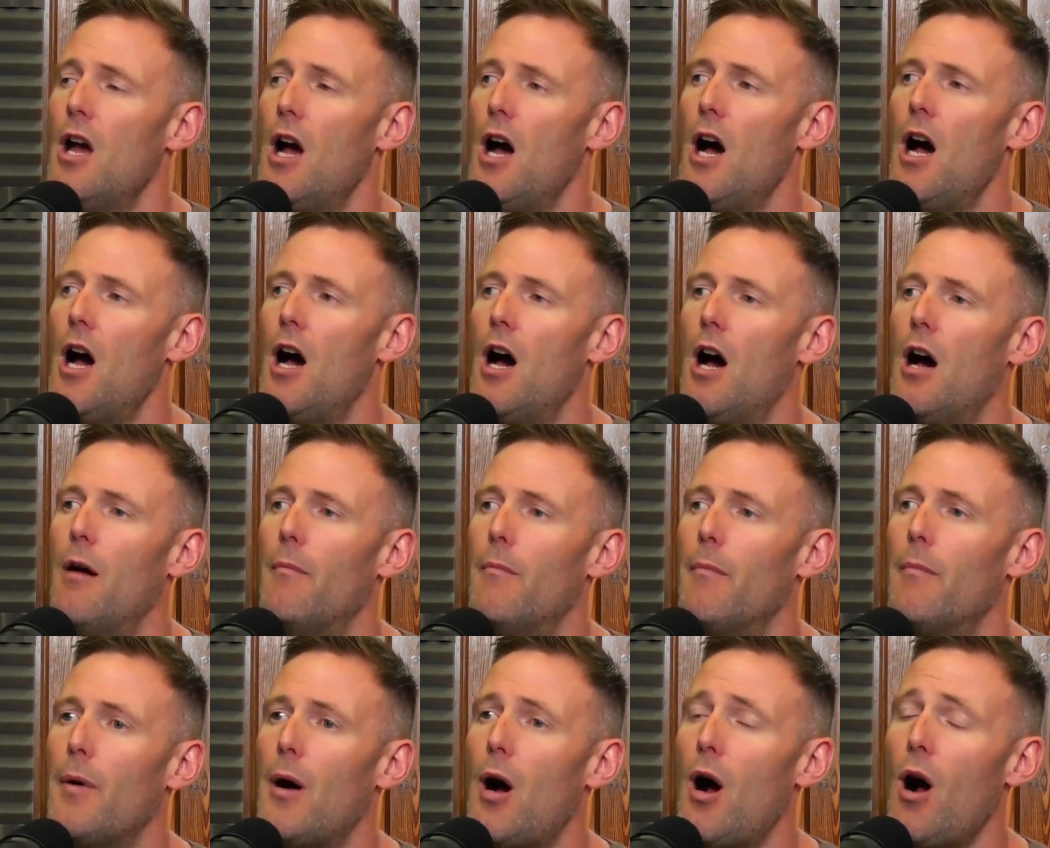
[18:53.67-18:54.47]

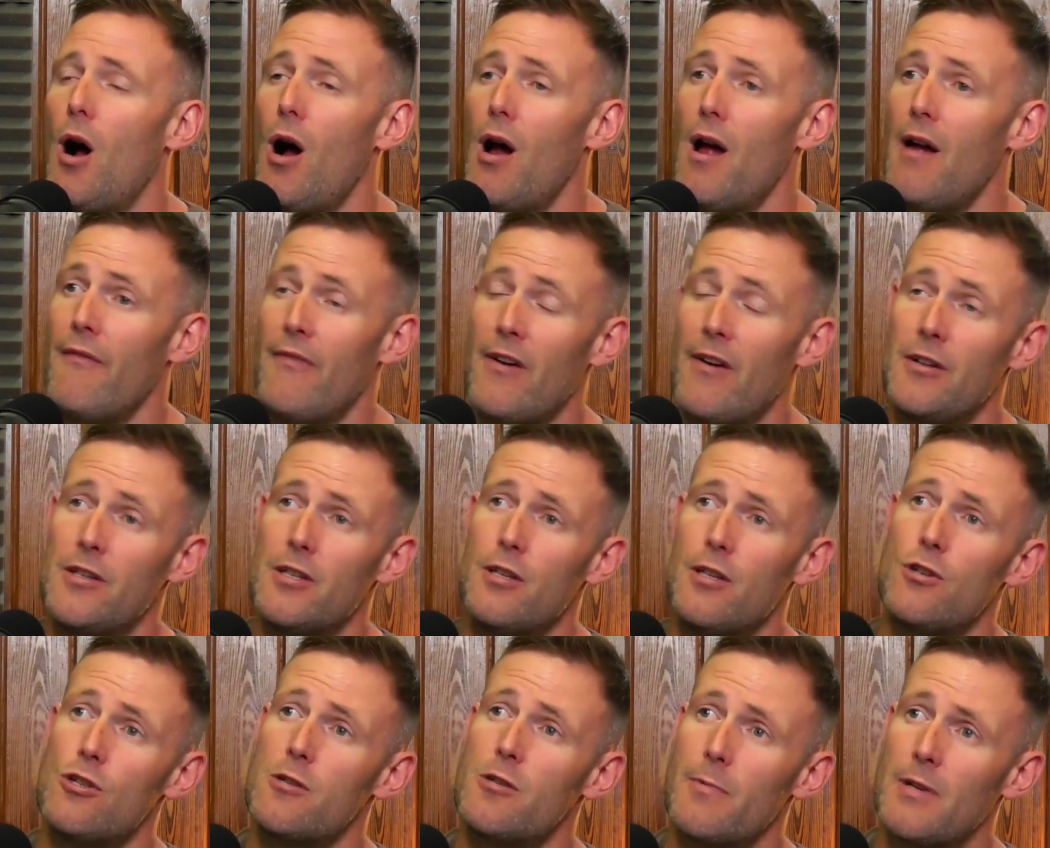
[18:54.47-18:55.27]
But I've only
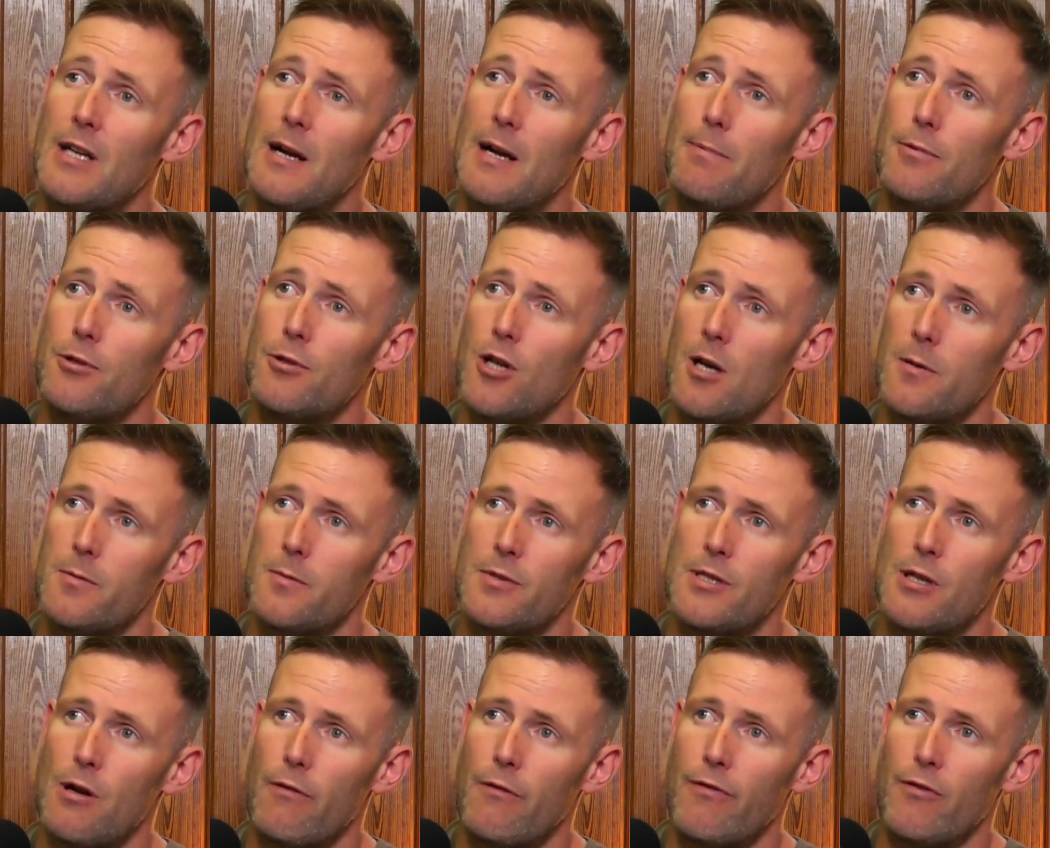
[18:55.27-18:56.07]
used them a couple of times
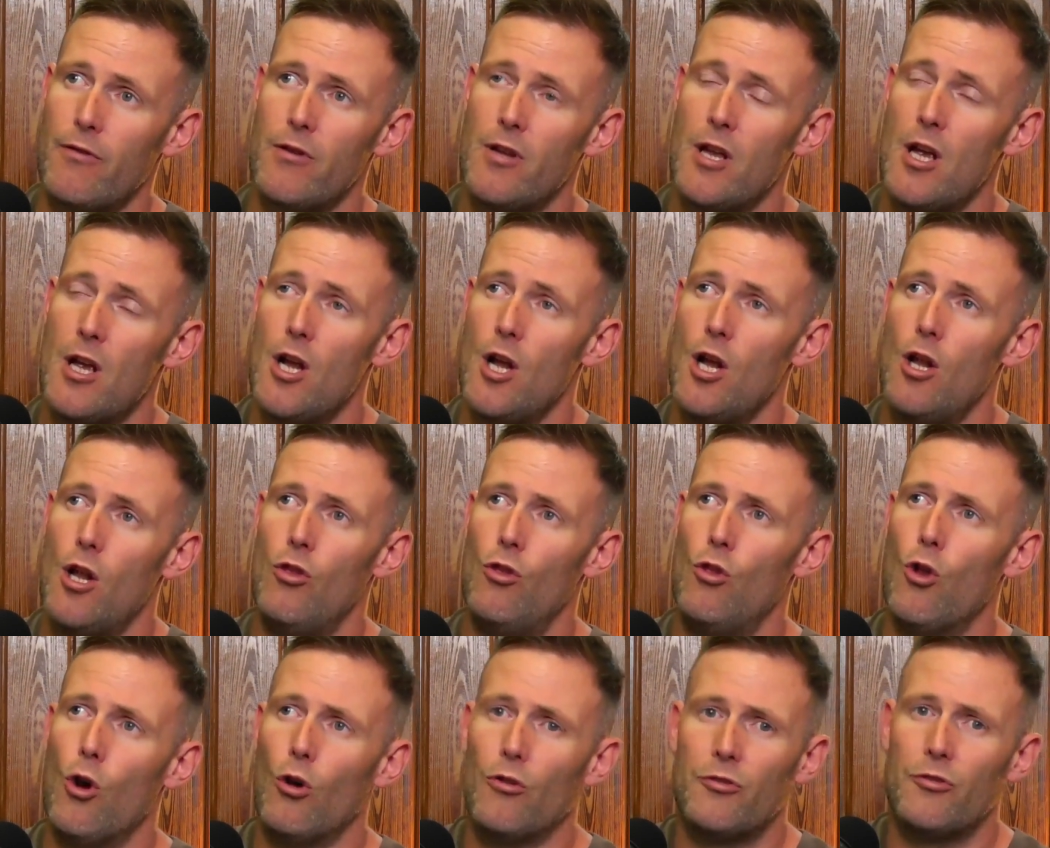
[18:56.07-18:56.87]
myself and
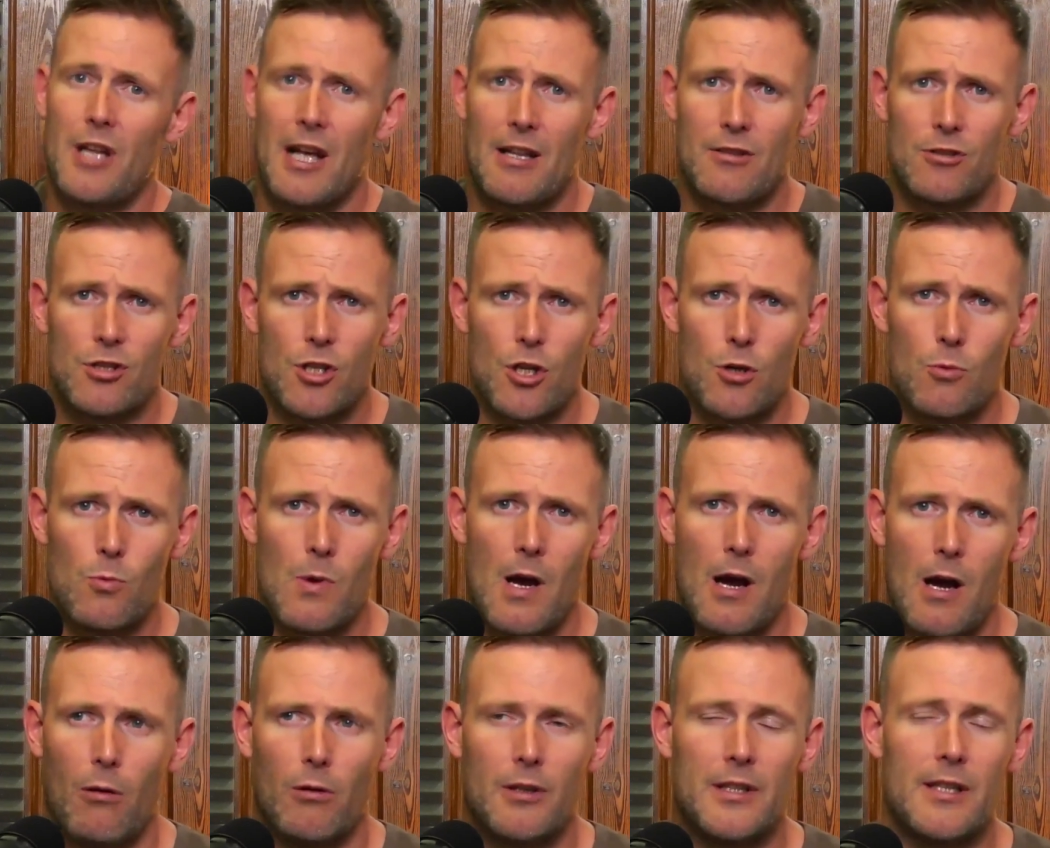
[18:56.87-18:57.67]
not done too
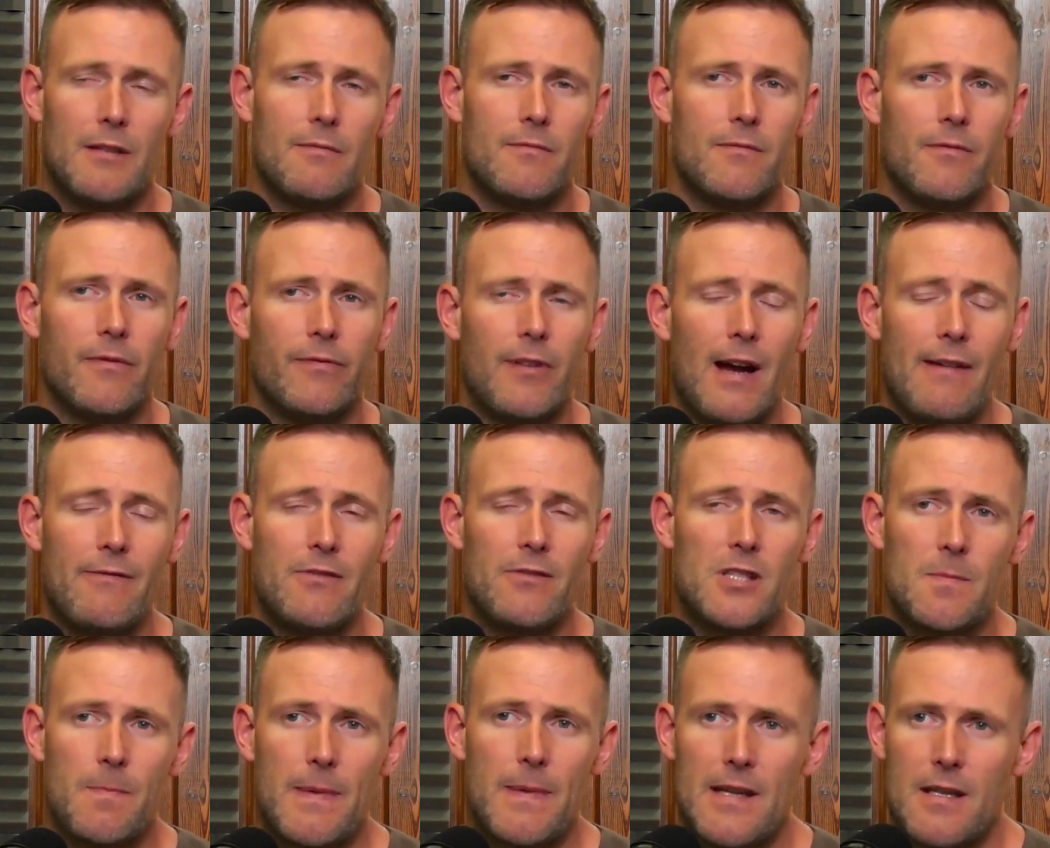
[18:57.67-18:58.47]
well. And in
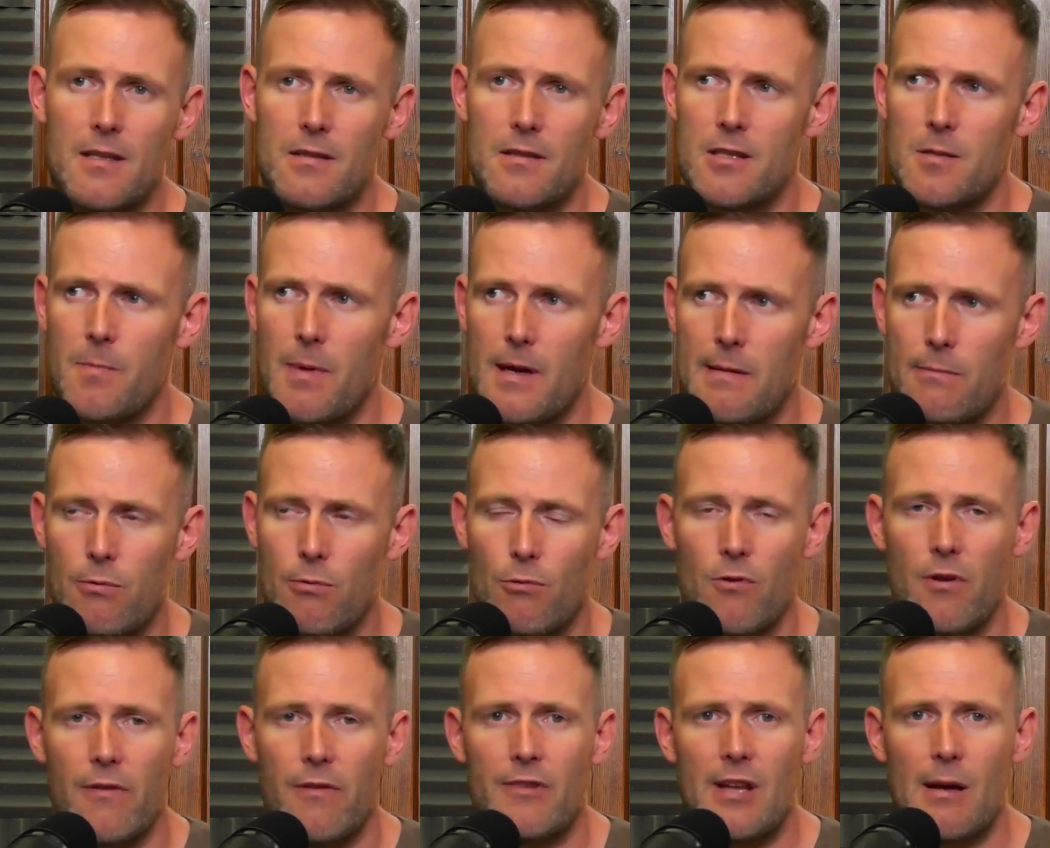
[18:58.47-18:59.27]
speaking to people
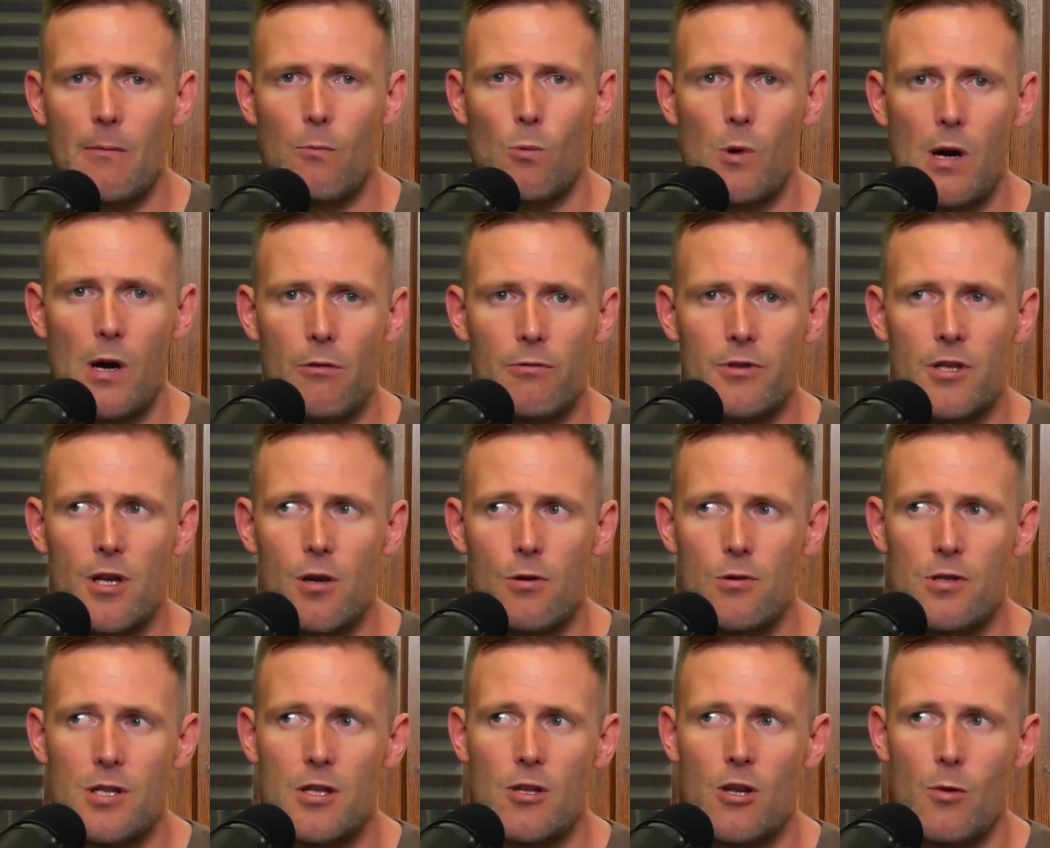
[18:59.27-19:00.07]
that have done well
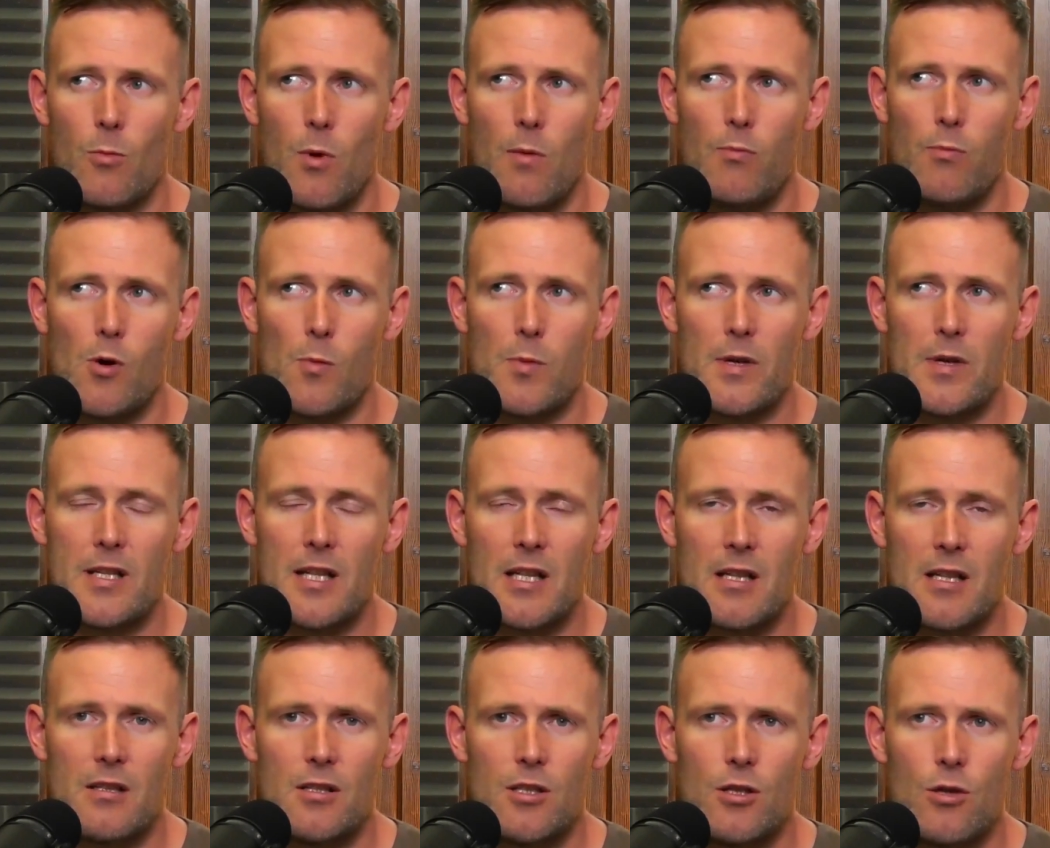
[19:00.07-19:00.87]
using them, I probably
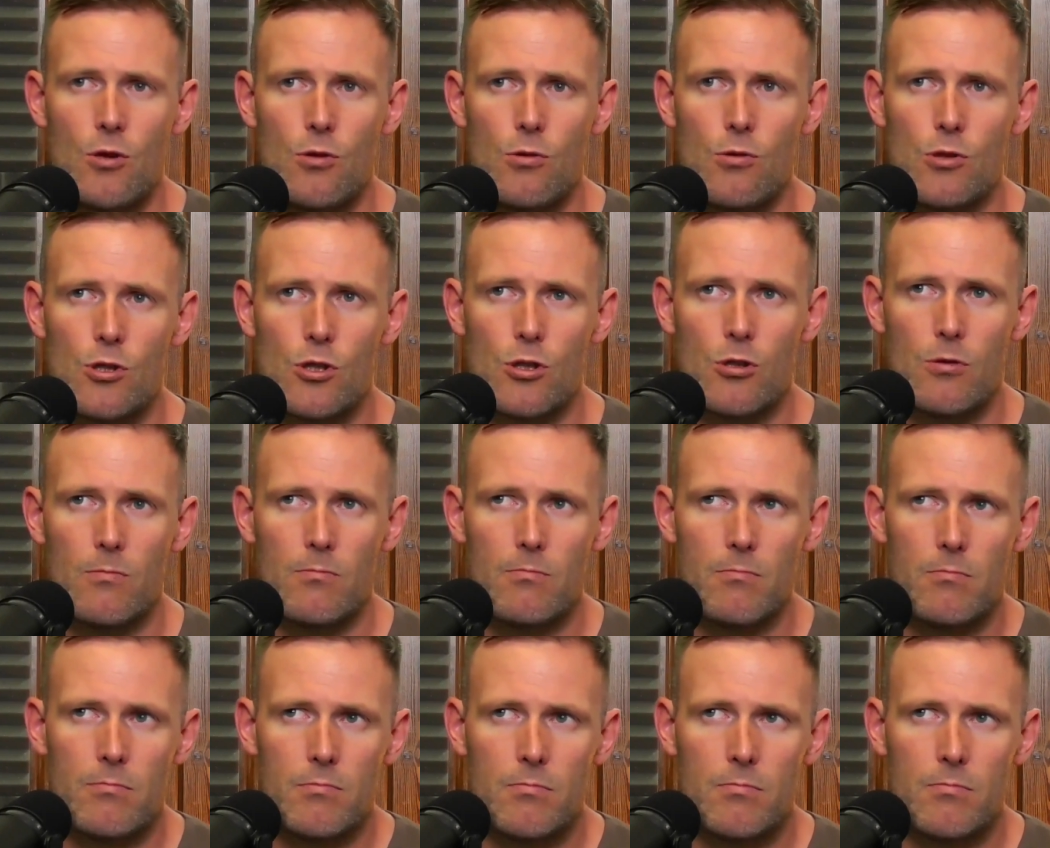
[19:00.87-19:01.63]
didn't use them